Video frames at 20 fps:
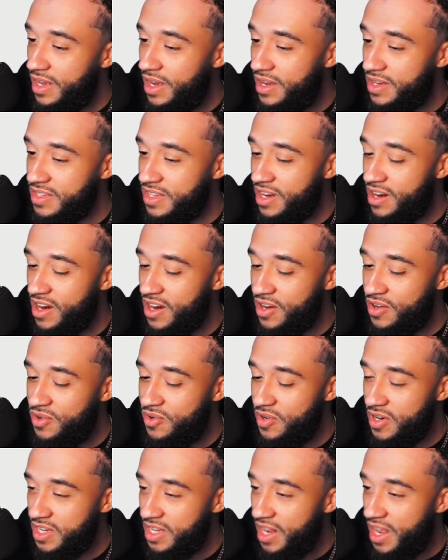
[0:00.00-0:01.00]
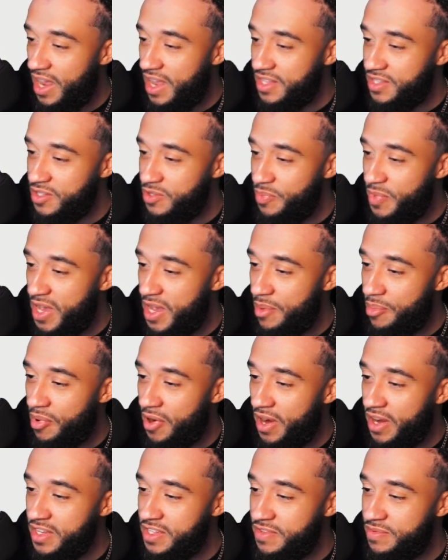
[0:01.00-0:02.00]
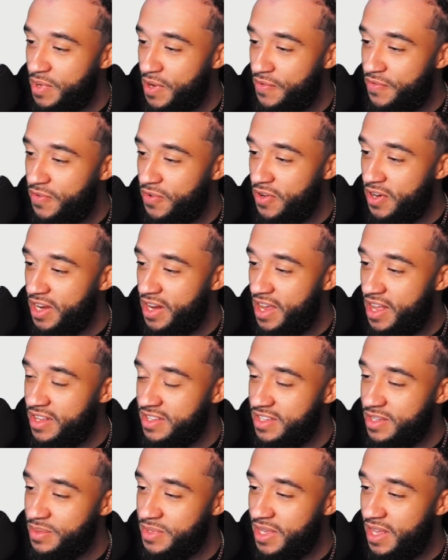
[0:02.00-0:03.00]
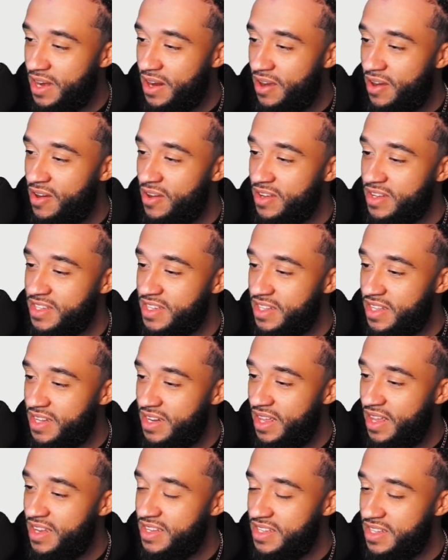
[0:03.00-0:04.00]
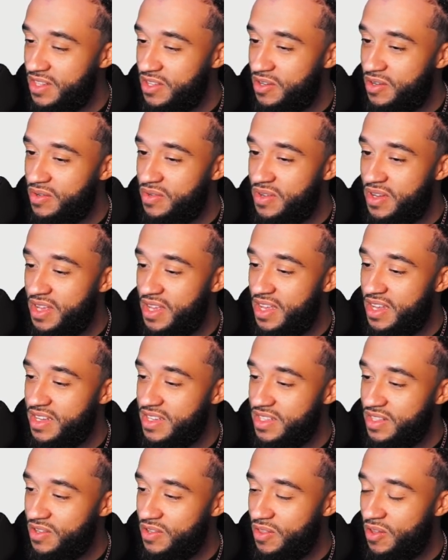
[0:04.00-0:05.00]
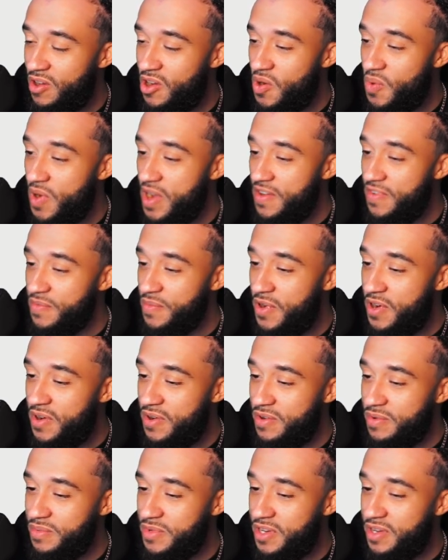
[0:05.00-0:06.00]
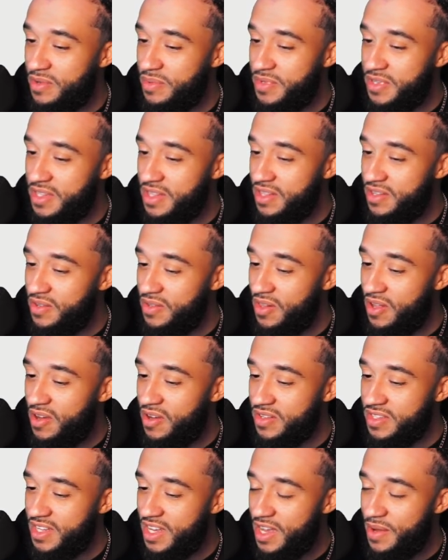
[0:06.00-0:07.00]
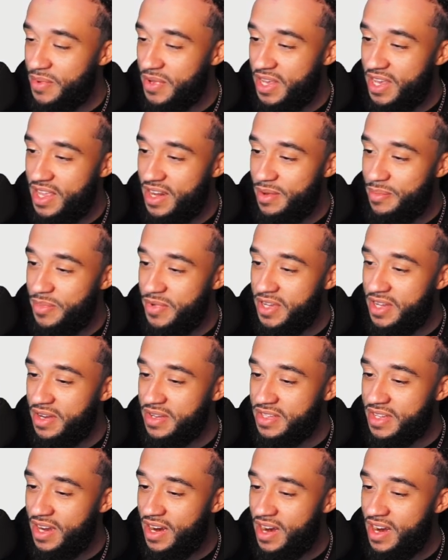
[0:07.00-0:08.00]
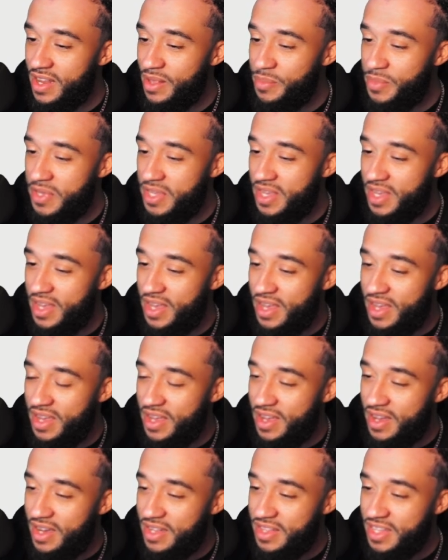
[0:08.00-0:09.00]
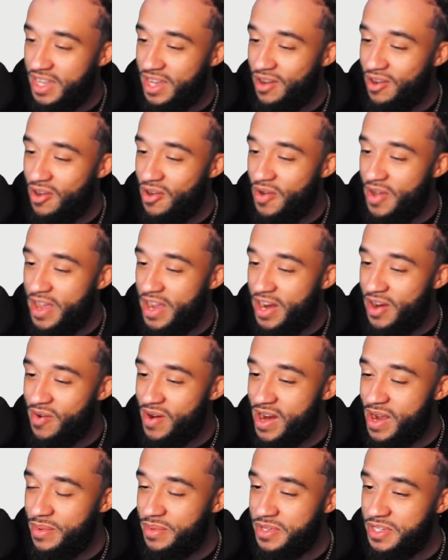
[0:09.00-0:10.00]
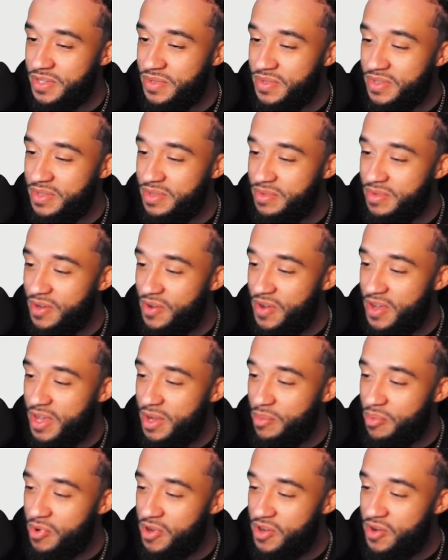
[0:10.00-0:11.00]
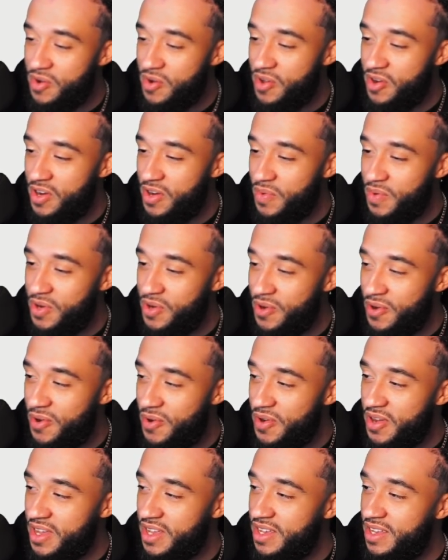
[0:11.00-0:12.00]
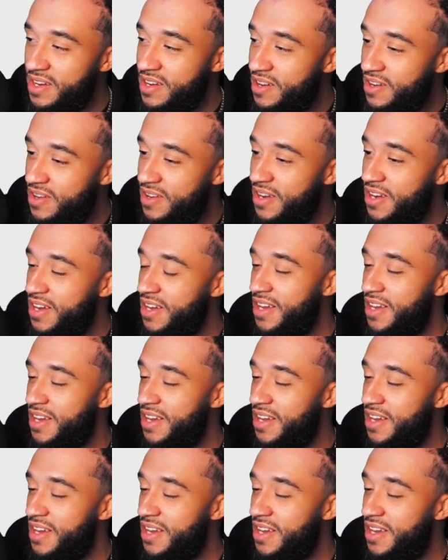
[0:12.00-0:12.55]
I was like, all right, cool. It ain't too bad price. About forty dollars comes out in August. I was like, damn, that's a little, little long way from home, no, but a little long time to get it. But I was like, all right, let me. I think I'll go ahead grab this one. Go ahead pre-order it real quick, you know.